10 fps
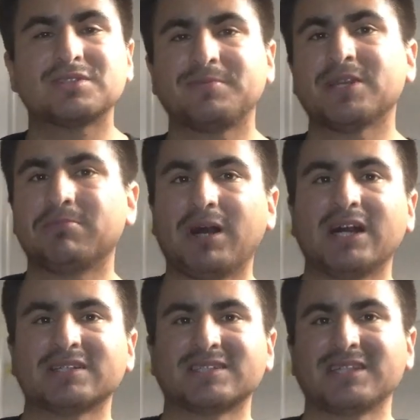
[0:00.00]
to be a
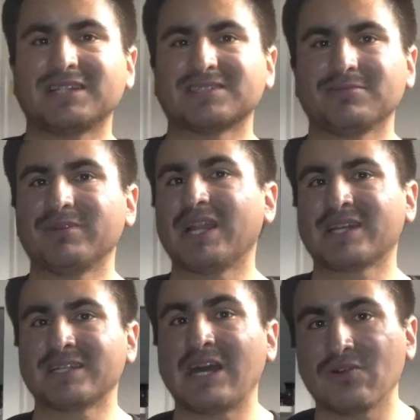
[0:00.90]
box that's going to be
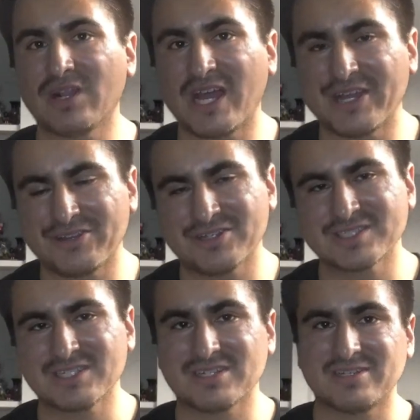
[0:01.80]
like an outlier.
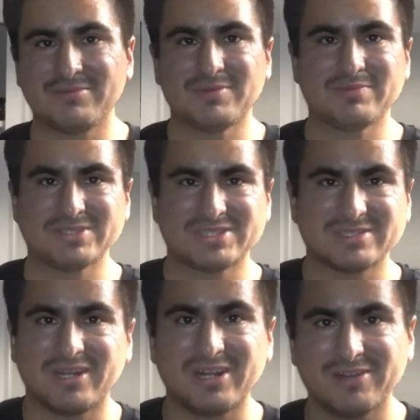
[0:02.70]
It's going to come up with
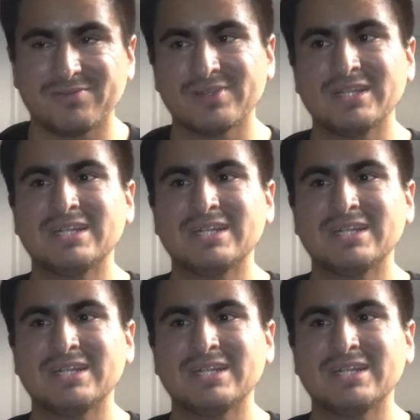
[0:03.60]
stuff